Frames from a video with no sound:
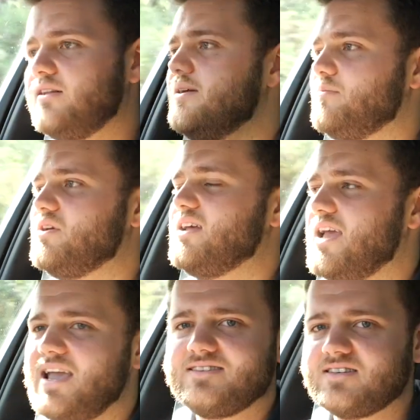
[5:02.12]
bit of
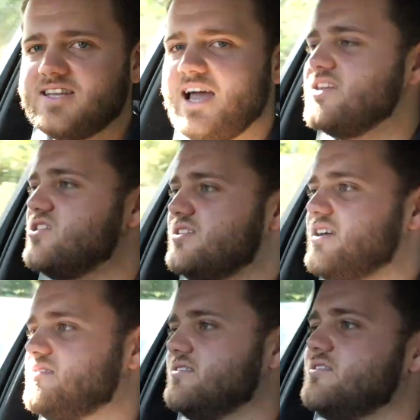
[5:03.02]
hesitation
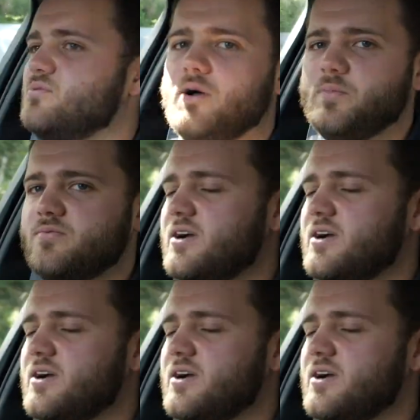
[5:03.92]
as it swaps